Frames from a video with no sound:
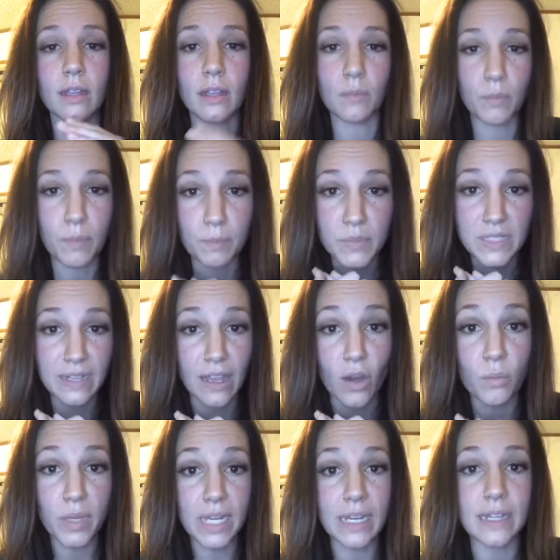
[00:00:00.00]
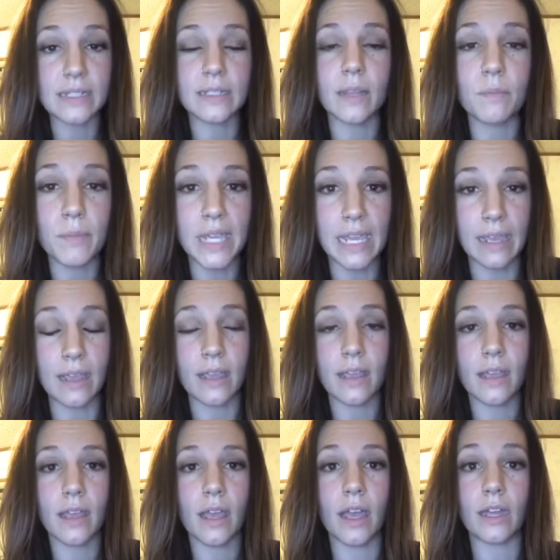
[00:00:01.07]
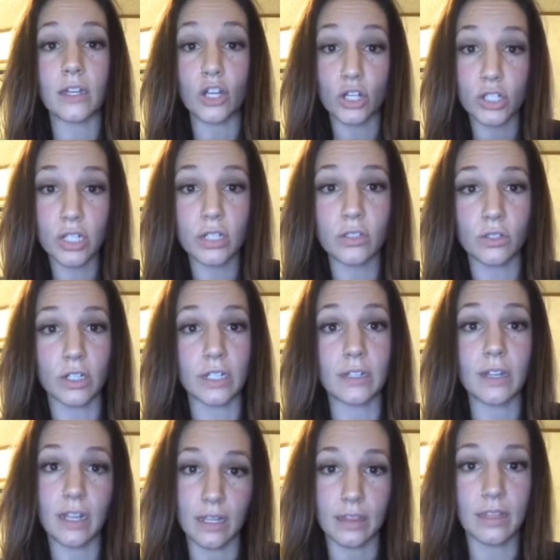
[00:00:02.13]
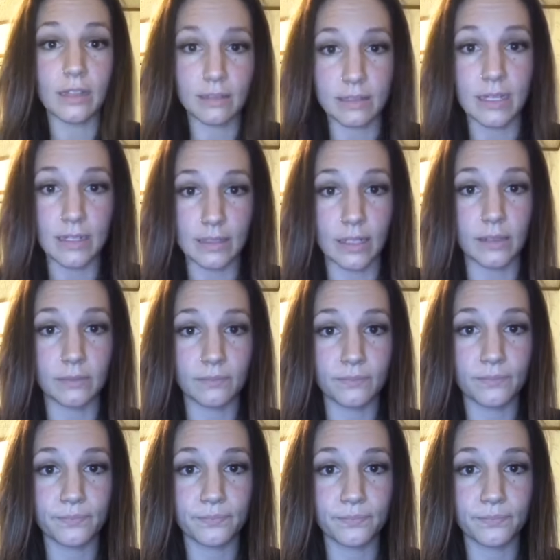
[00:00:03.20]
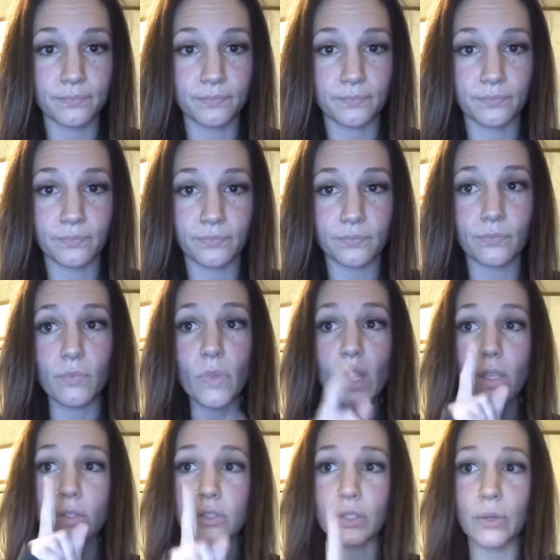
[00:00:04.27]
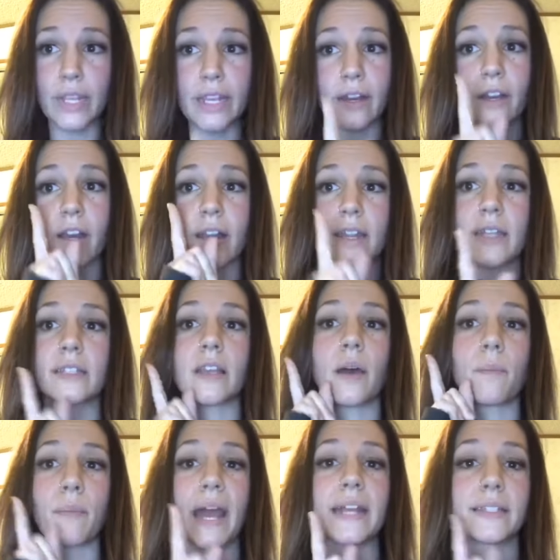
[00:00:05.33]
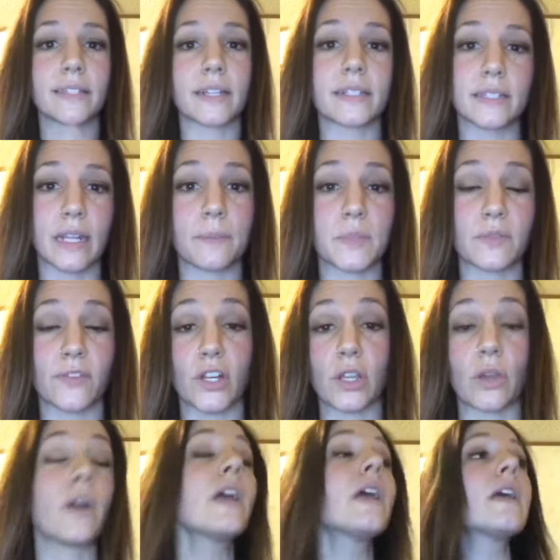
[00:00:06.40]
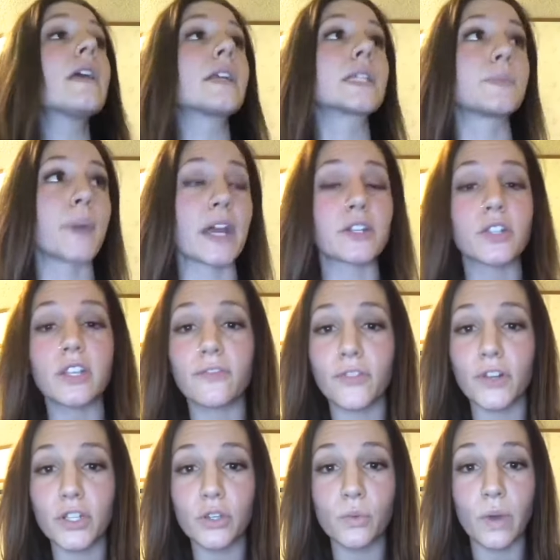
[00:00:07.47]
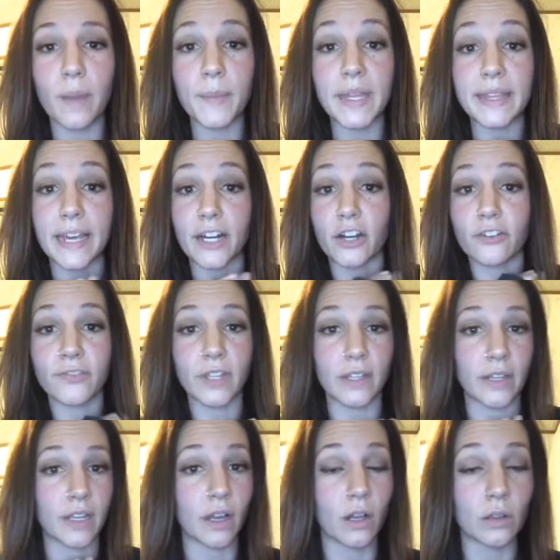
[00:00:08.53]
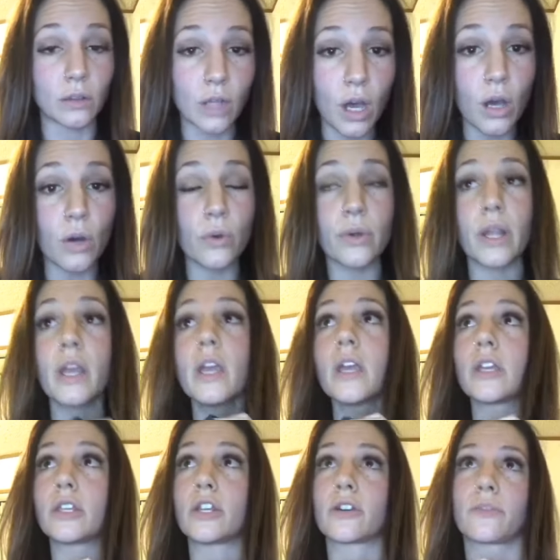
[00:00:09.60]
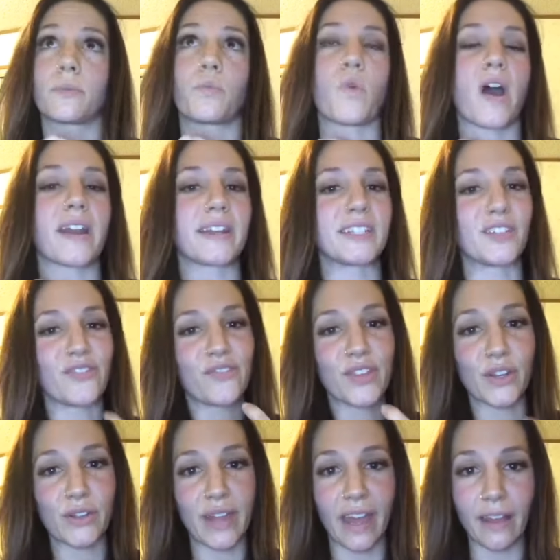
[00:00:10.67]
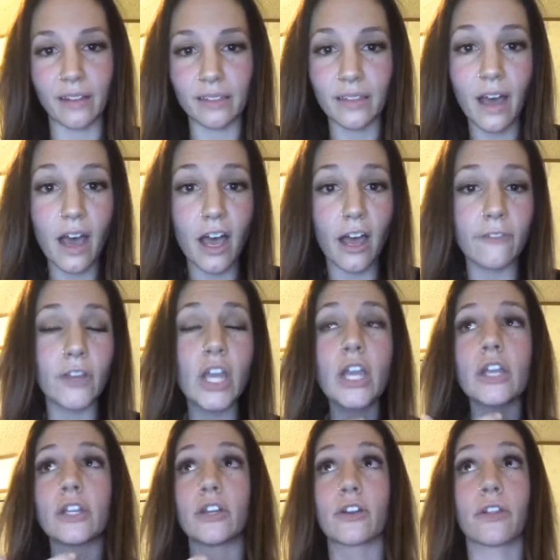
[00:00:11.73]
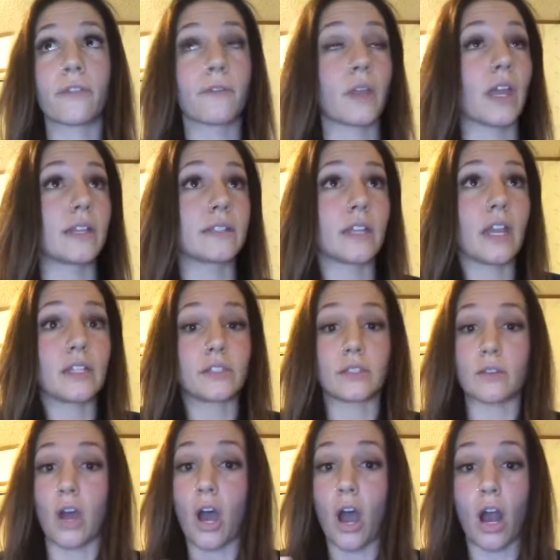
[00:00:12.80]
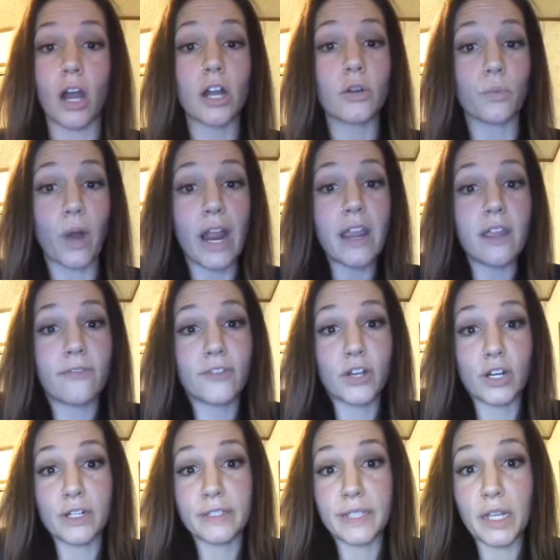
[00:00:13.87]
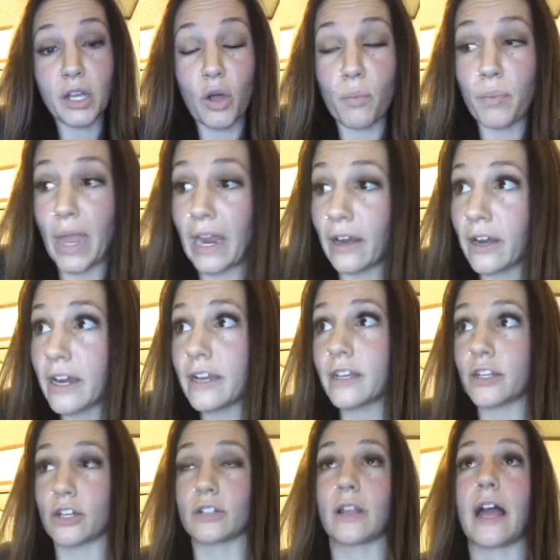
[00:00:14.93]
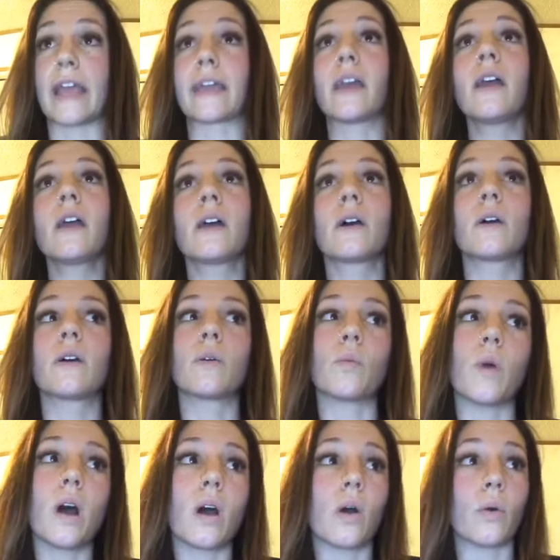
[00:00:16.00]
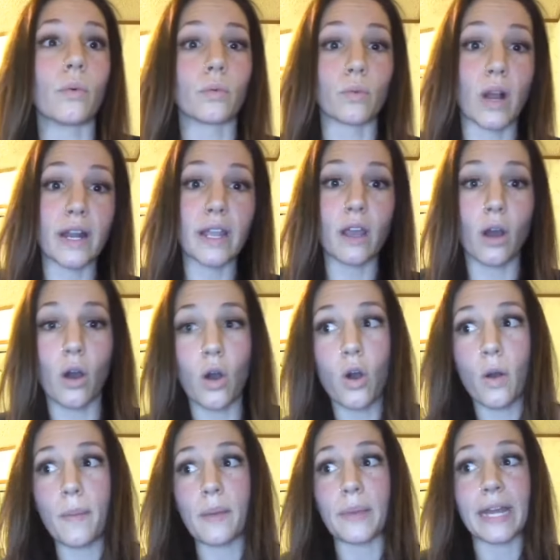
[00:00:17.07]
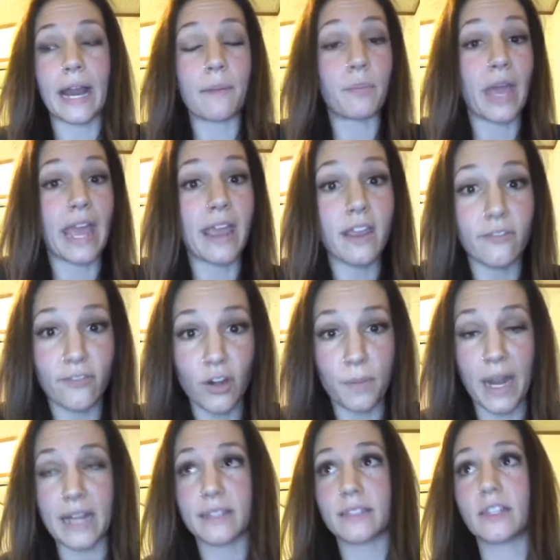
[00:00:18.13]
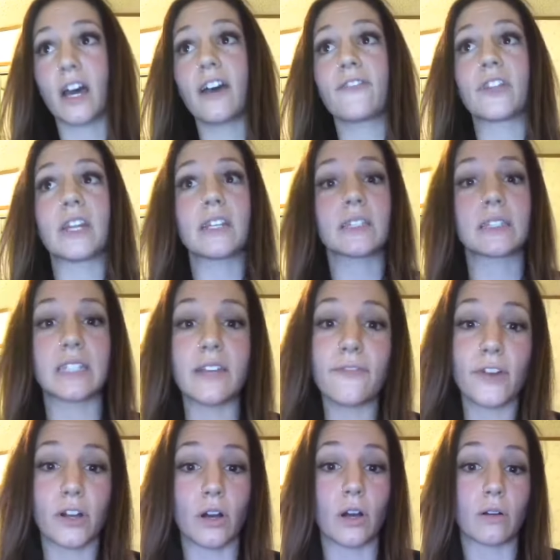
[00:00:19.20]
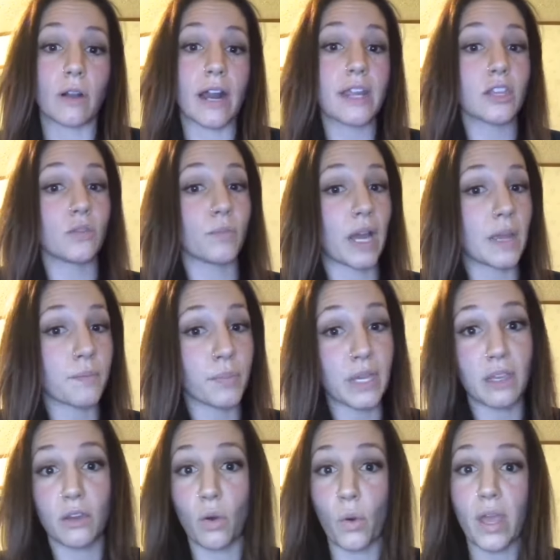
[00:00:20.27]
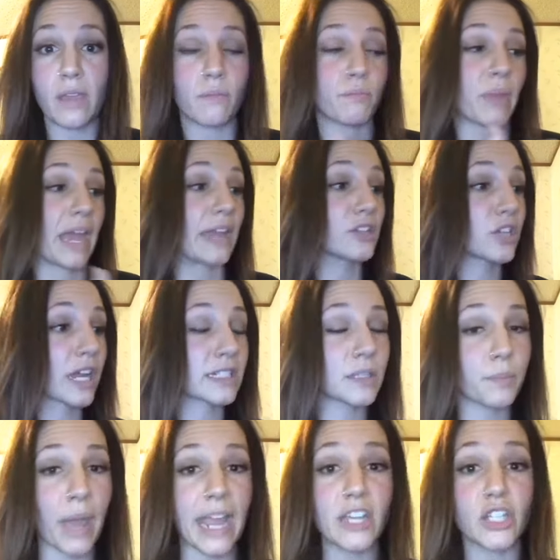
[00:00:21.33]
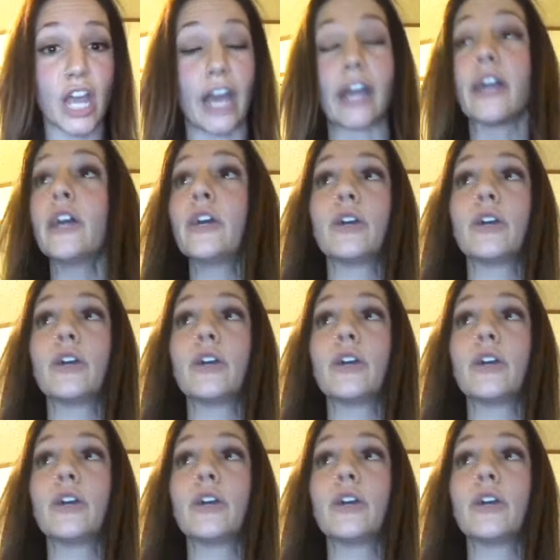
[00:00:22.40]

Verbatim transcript: And stay obedient to me and your children in this season. So here is my six tips for you, especially for you women that are feeling alone, you're wanting to feel that love, you're it's it's hard, right? If you're a single parent, you're like, whoa, running a home, I mean, I'm paying for my stuff and it's difficult, right? You might be going paycheck to paycheck.